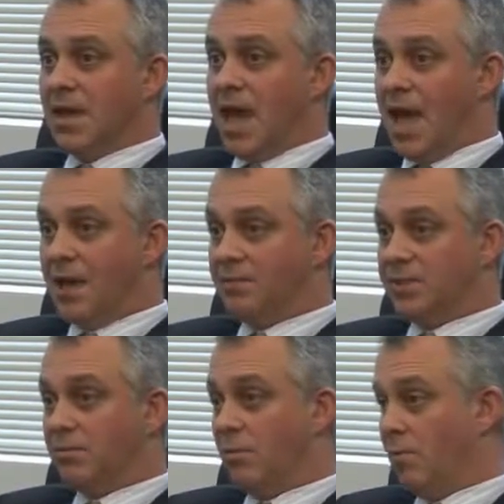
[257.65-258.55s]

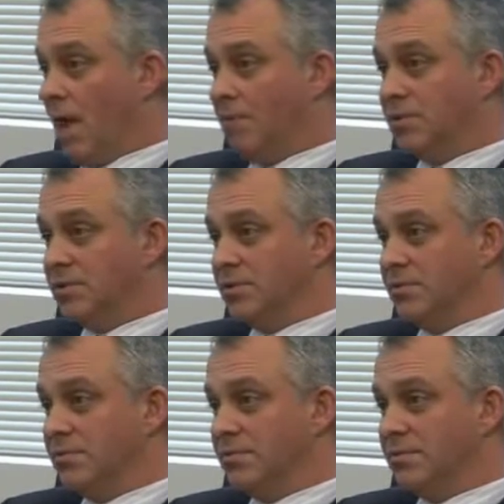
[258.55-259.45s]
So we were able
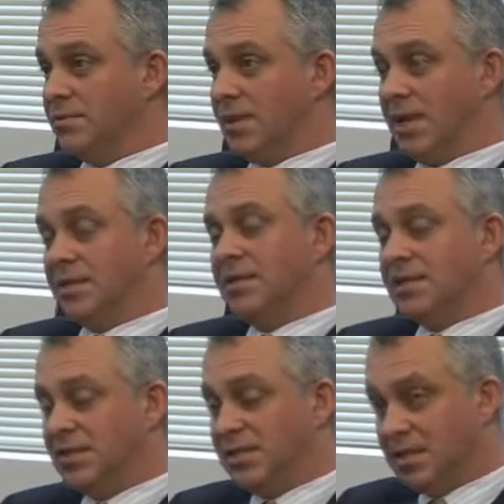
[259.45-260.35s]
to, I guess,
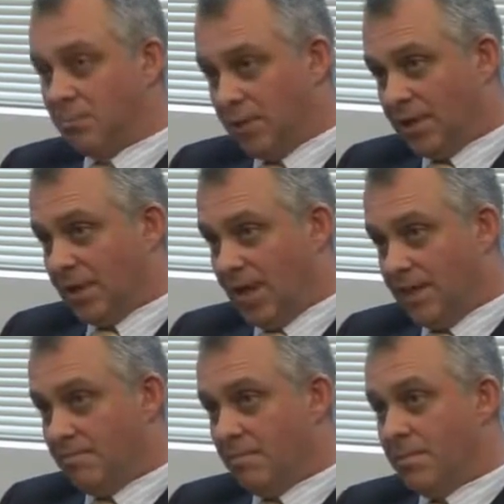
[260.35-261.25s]
assist them with the
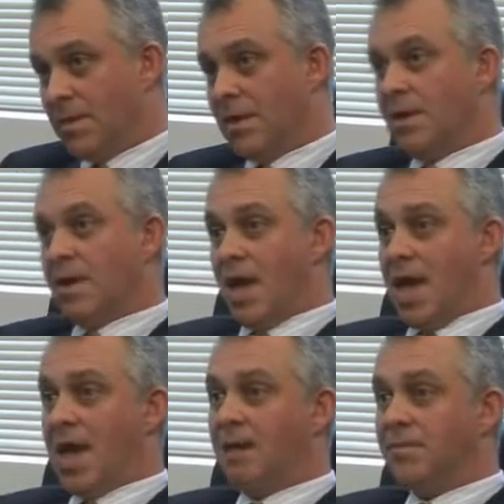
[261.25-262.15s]
claim,
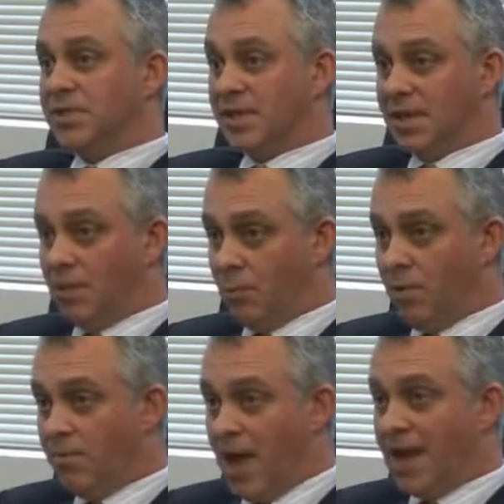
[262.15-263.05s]
so that they
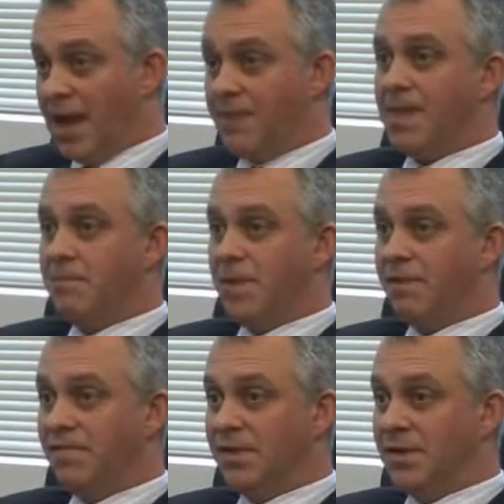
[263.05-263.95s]
were paid out that
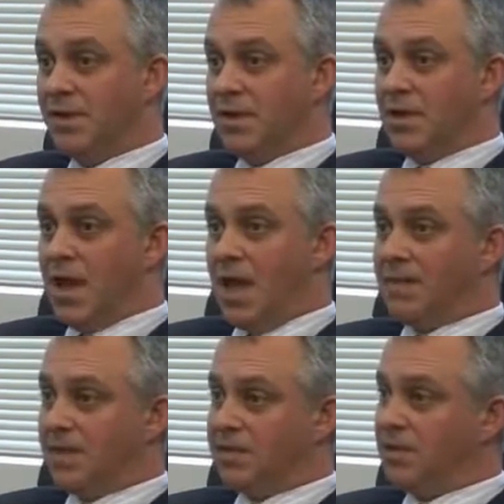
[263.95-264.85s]
benefit, and
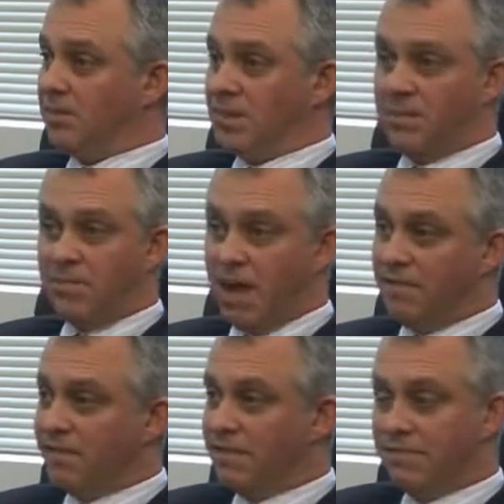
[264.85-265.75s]
that just helped them to pay
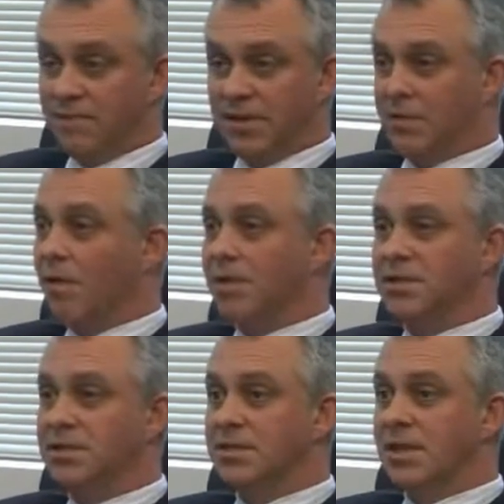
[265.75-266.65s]
for the
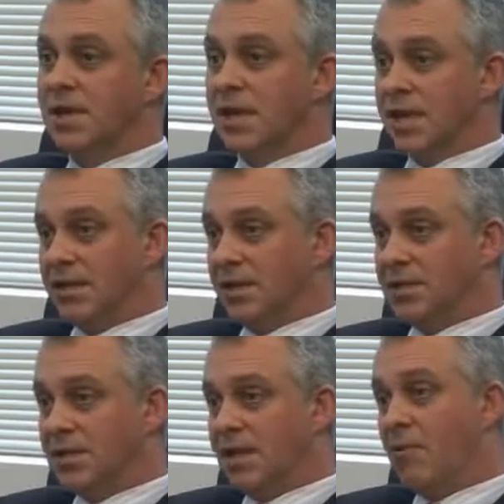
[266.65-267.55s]
costs. And
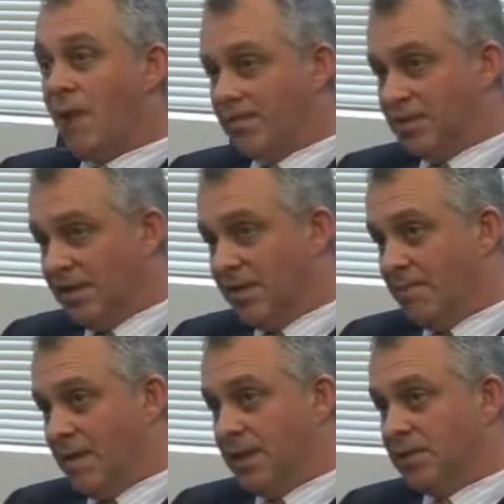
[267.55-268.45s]
actually, they were able to give
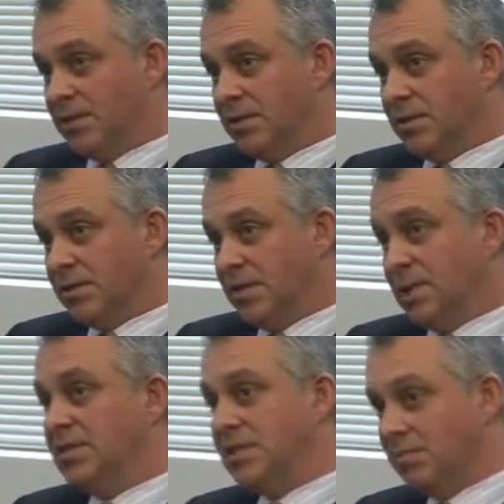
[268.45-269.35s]
that money to
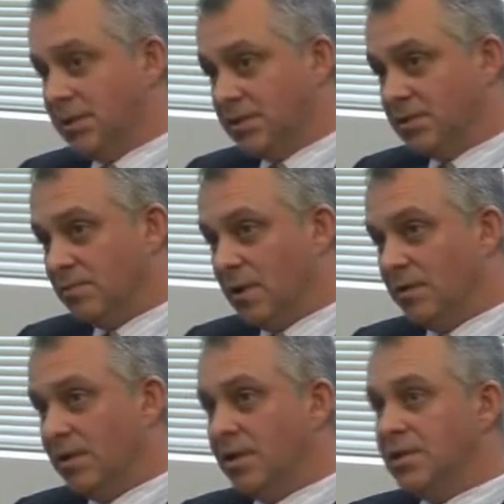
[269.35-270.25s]
his siblings as
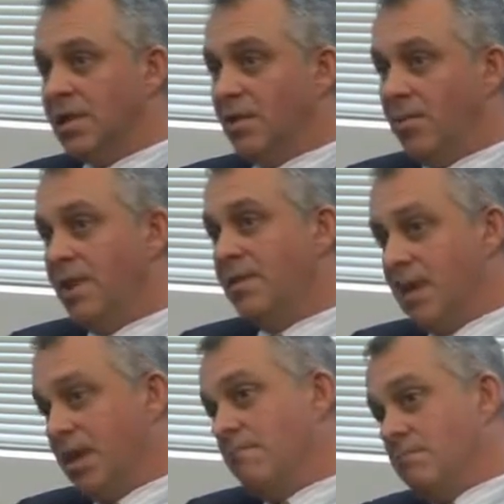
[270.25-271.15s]
well to help
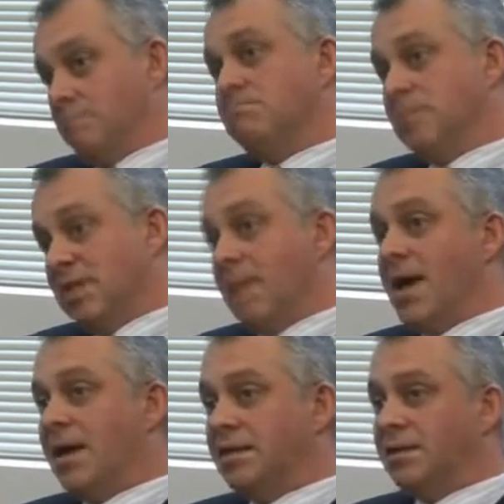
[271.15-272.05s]
them
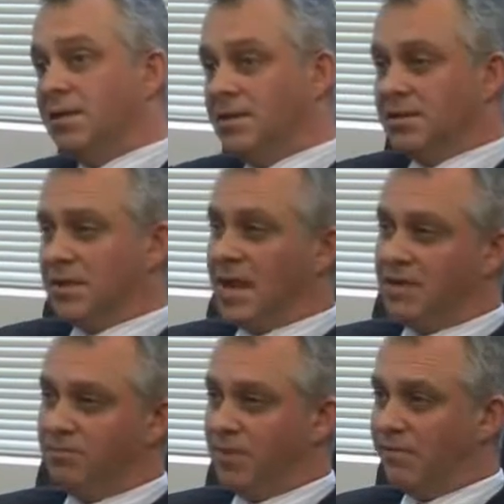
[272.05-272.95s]
out. So it had
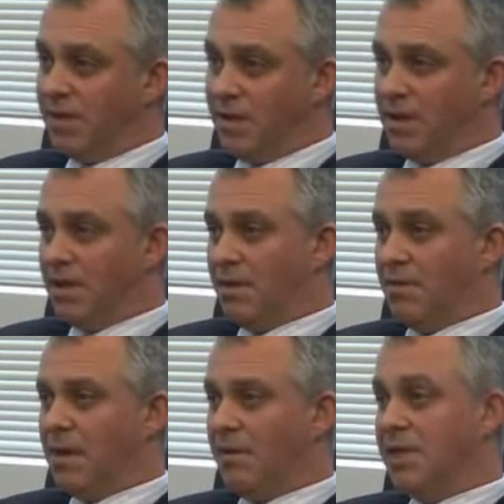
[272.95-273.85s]
a bit of a
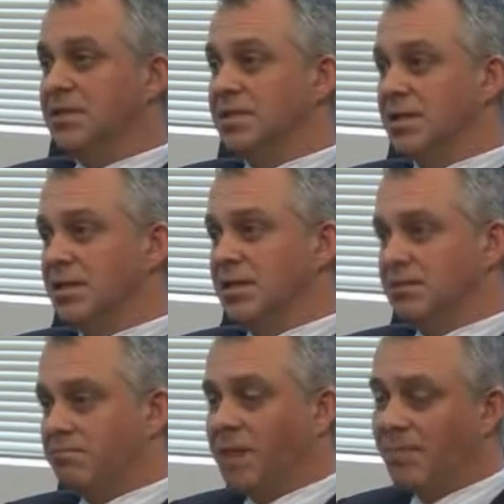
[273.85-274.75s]

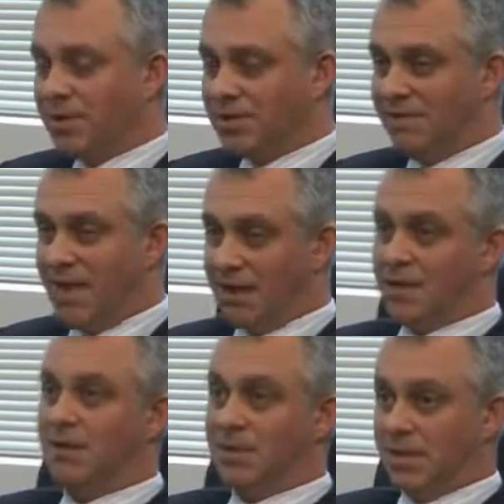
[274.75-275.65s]
positive
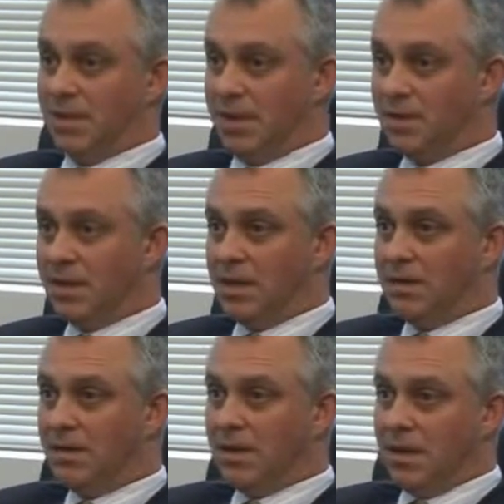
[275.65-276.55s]
outcome in the end then,
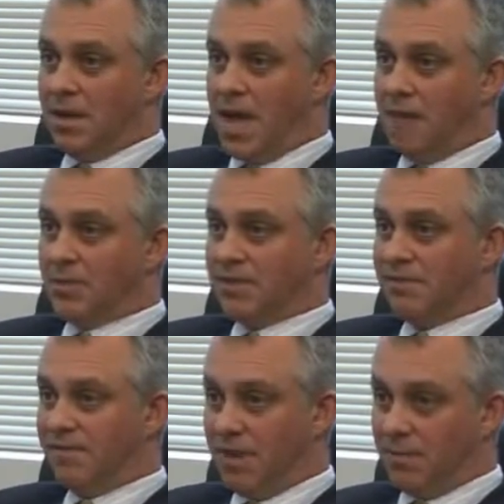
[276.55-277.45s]
because the
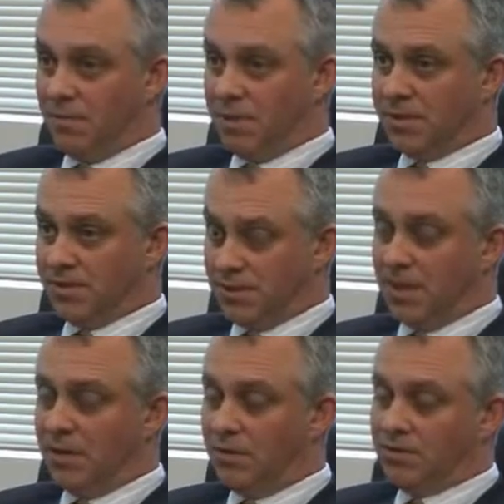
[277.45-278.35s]
family was,
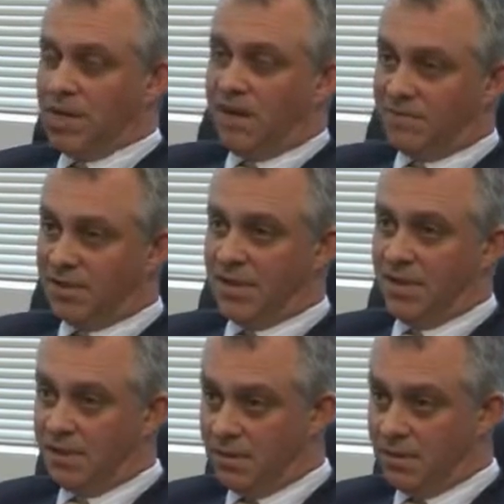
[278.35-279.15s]
looked after there.